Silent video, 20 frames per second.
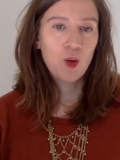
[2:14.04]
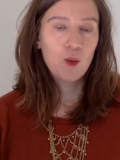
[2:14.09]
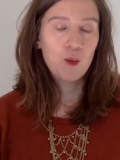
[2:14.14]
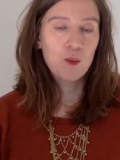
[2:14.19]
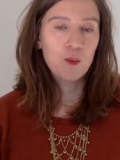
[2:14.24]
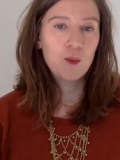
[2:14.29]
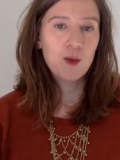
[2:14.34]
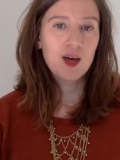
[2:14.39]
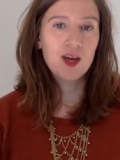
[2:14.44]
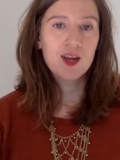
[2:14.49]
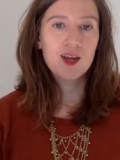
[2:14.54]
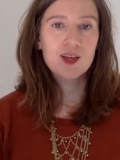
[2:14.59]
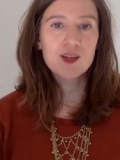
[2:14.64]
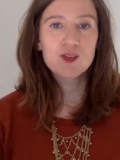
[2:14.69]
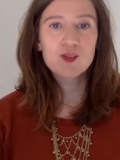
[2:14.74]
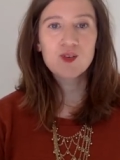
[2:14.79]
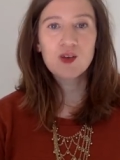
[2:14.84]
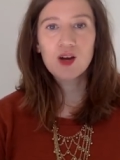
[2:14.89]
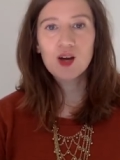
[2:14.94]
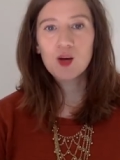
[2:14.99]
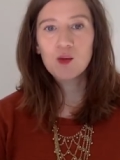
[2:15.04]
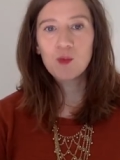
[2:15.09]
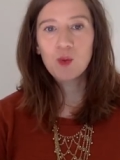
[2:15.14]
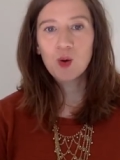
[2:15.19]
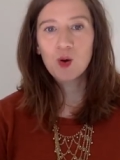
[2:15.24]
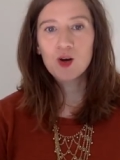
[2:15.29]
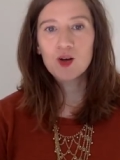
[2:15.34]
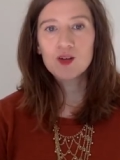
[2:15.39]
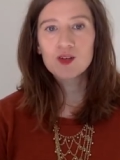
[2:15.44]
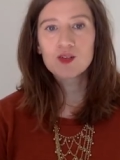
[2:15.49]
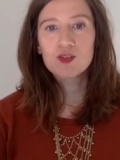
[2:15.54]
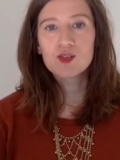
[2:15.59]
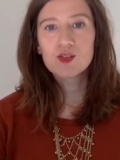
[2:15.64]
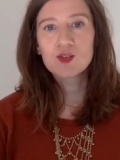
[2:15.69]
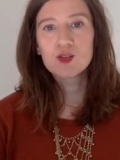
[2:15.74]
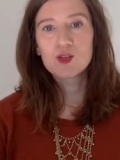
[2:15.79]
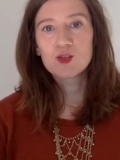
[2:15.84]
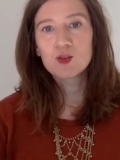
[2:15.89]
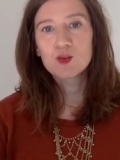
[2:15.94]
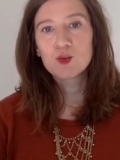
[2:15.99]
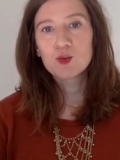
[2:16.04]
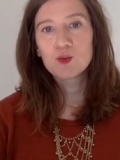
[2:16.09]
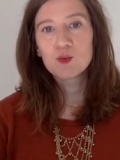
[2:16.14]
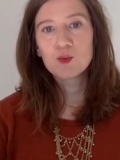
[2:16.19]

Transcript: But it's very important to